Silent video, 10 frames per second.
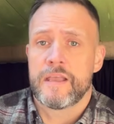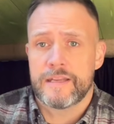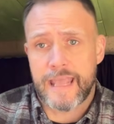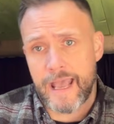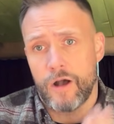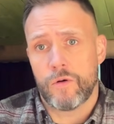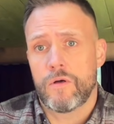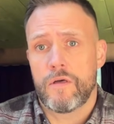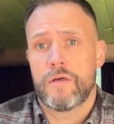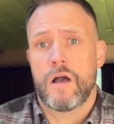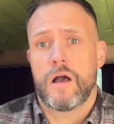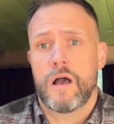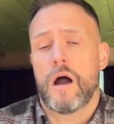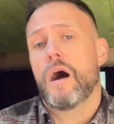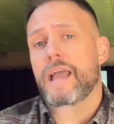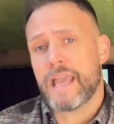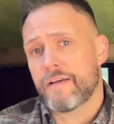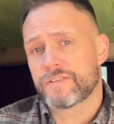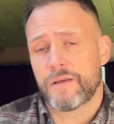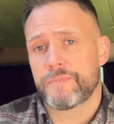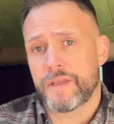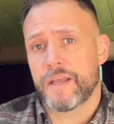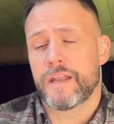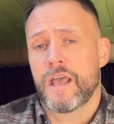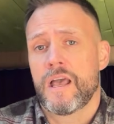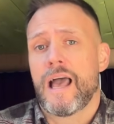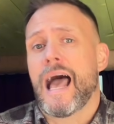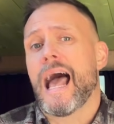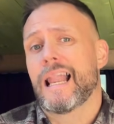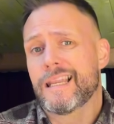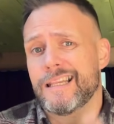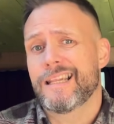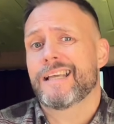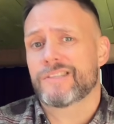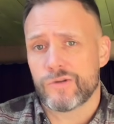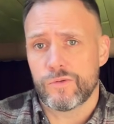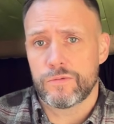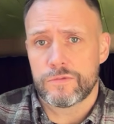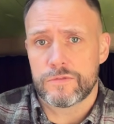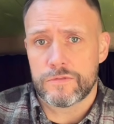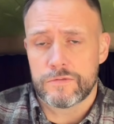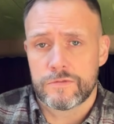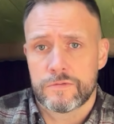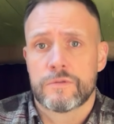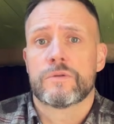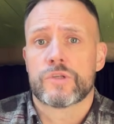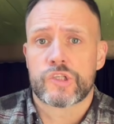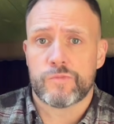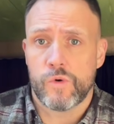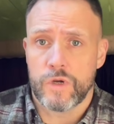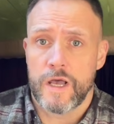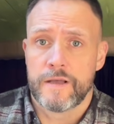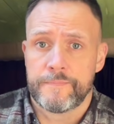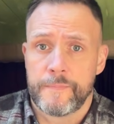Now I have something a little smaller.